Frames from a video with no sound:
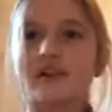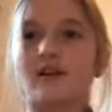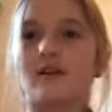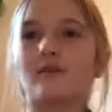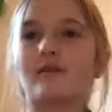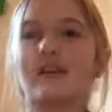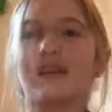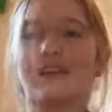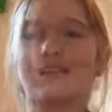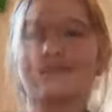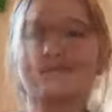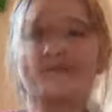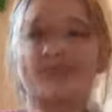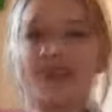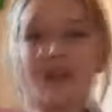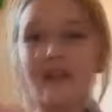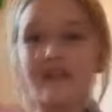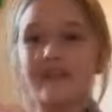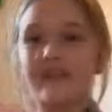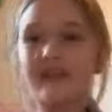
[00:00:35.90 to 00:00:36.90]
Okay. So
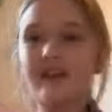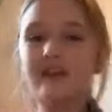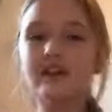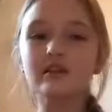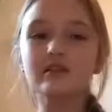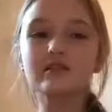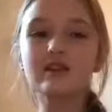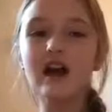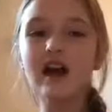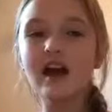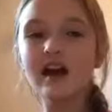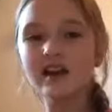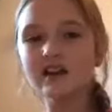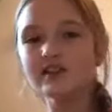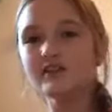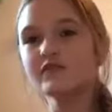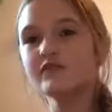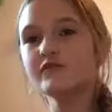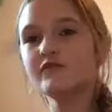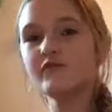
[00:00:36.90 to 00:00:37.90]
yeah, thank you
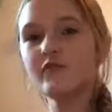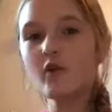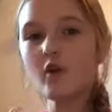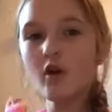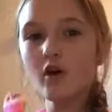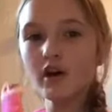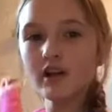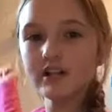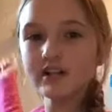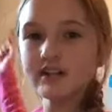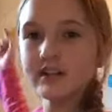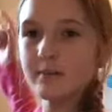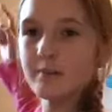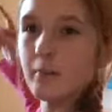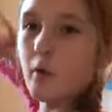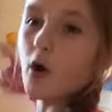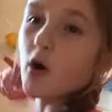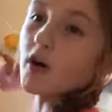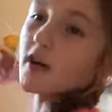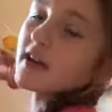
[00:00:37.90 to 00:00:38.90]
guys for
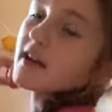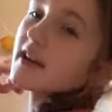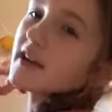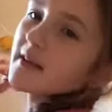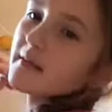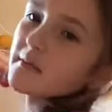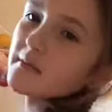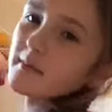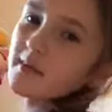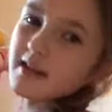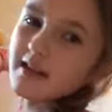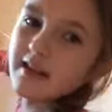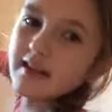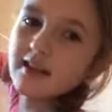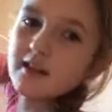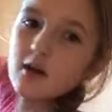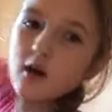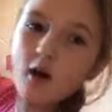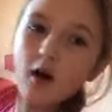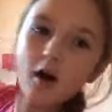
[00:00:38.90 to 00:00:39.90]
supporting
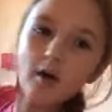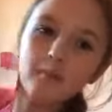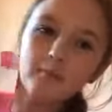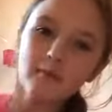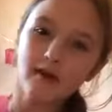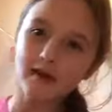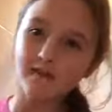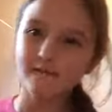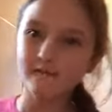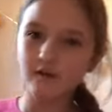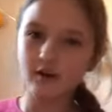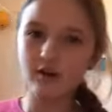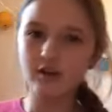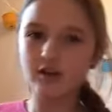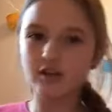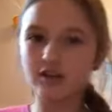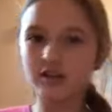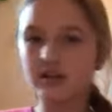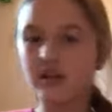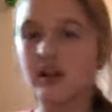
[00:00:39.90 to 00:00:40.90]
me on my
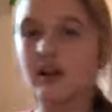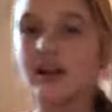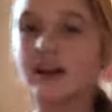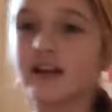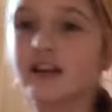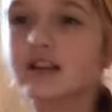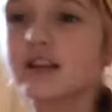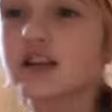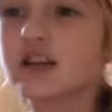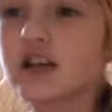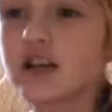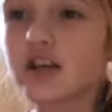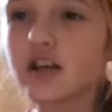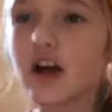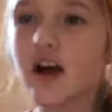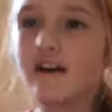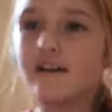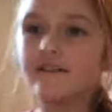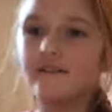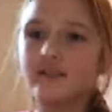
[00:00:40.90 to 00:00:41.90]
first year
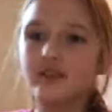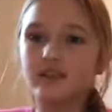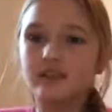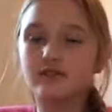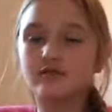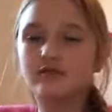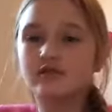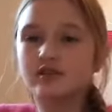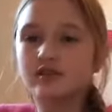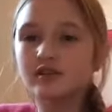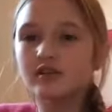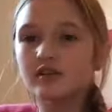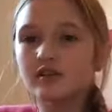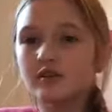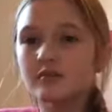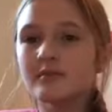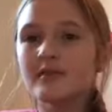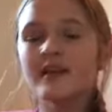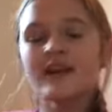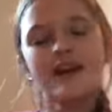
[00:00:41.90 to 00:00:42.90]
of
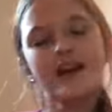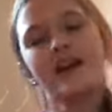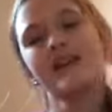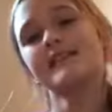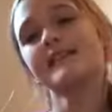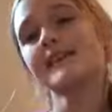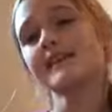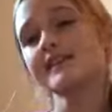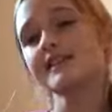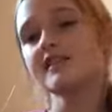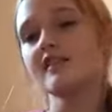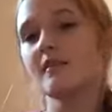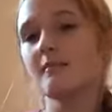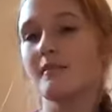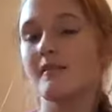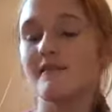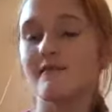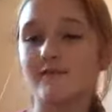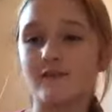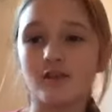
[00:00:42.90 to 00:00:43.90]
YouTube. It's actually not
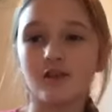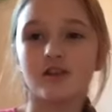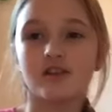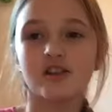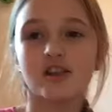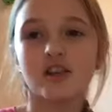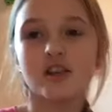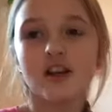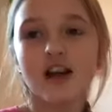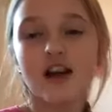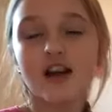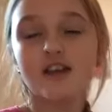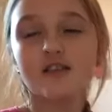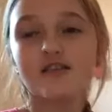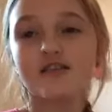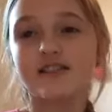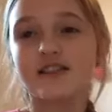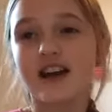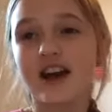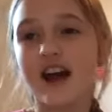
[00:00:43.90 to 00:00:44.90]
my first year. I
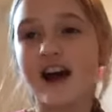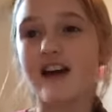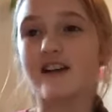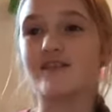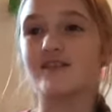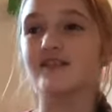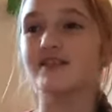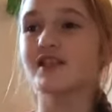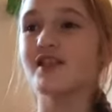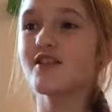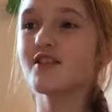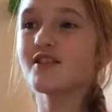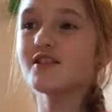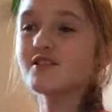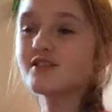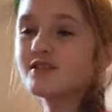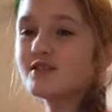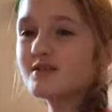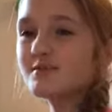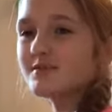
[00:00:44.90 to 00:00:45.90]
used to have another
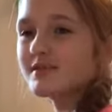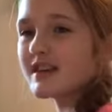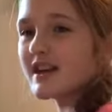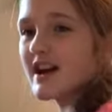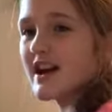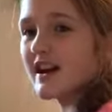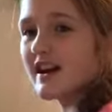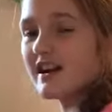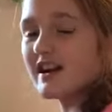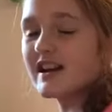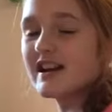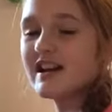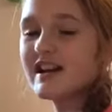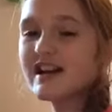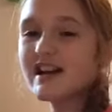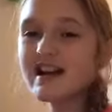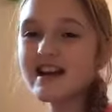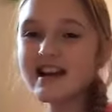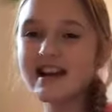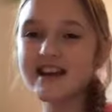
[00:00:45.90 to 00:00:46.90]
YouTube channel.
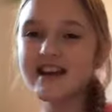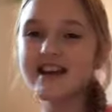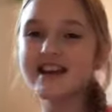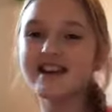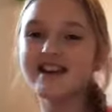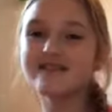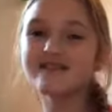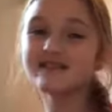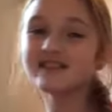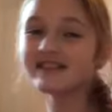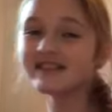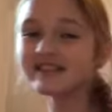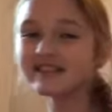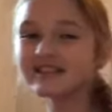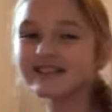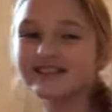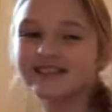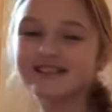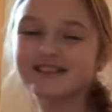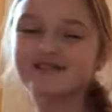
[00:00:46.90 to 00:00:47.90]
It
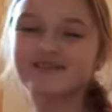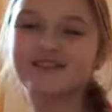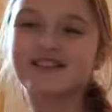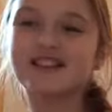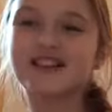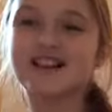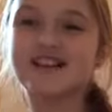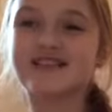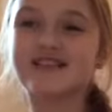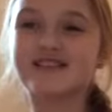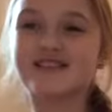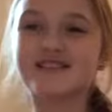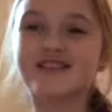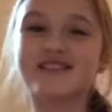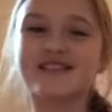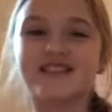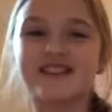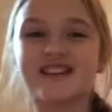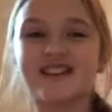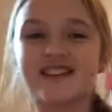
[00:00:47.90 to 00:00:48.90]
was really
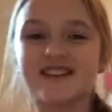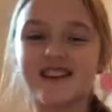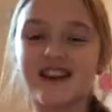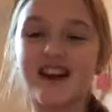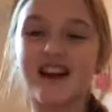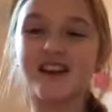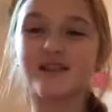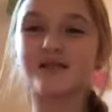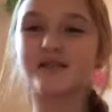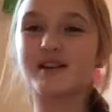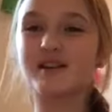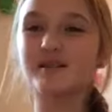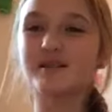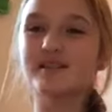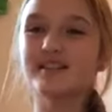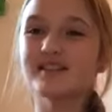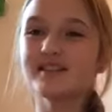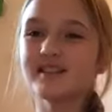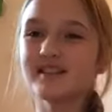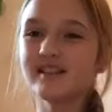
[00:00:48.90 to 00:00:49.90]
cringy because I had it when I was
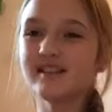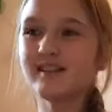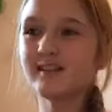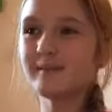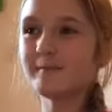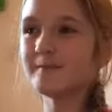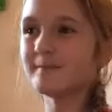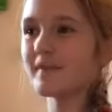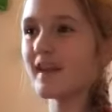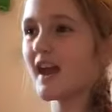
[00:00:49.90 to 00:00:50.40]
little.